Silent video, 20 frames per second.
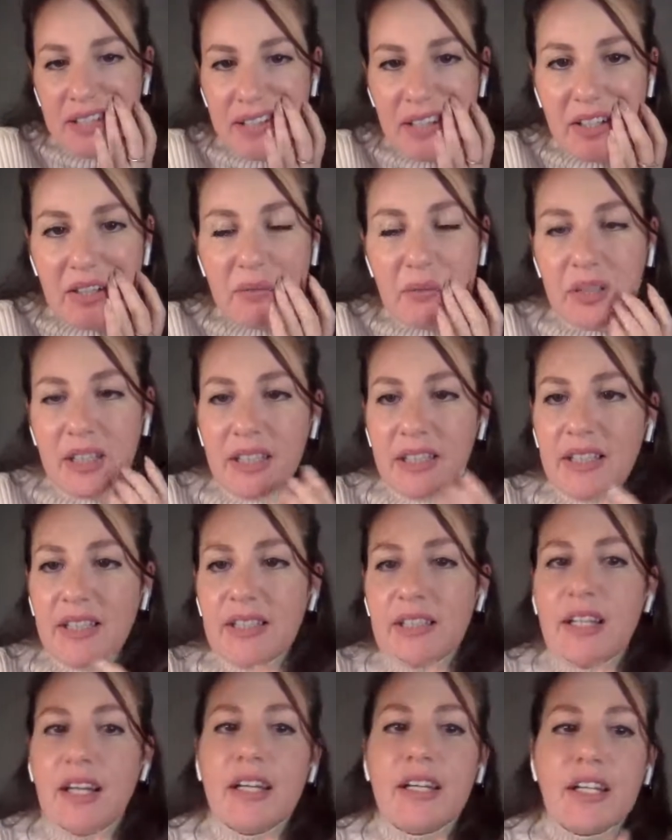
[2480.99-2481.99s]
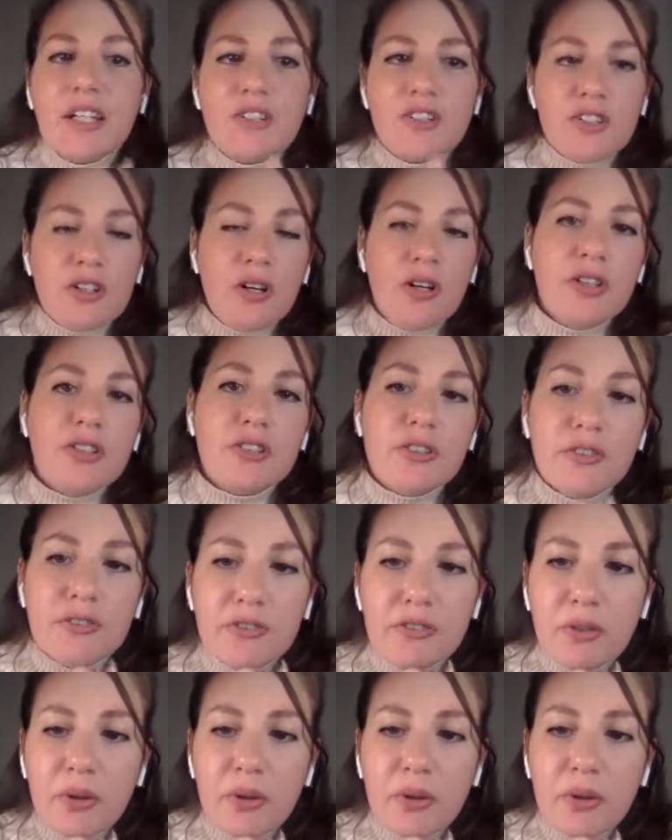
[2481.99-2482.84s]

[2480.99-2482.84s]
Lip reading: they're really like in charge of